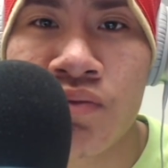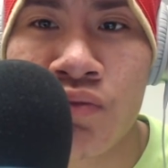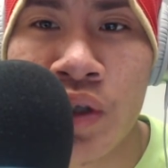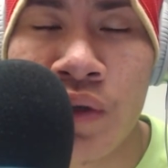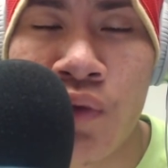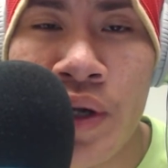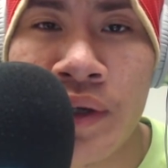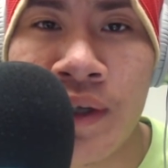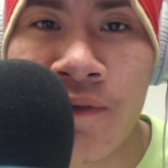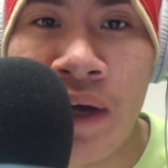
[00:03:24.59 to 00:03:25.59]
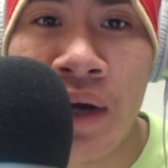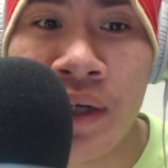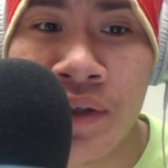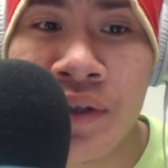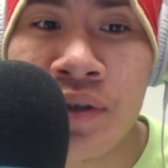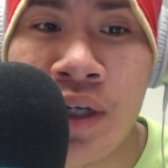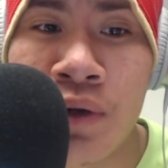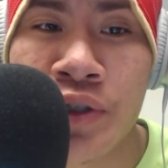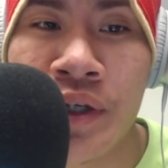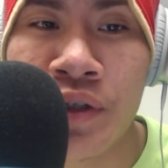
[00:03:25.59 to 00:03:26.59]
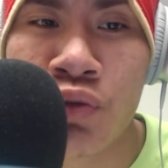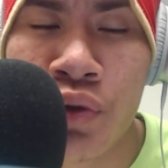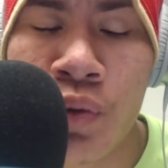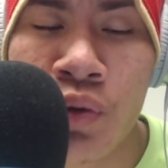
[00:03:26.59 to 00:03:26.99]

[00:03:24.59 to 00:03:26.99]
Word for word: what the forty-niners have found, I think Kyle Shanahan is really,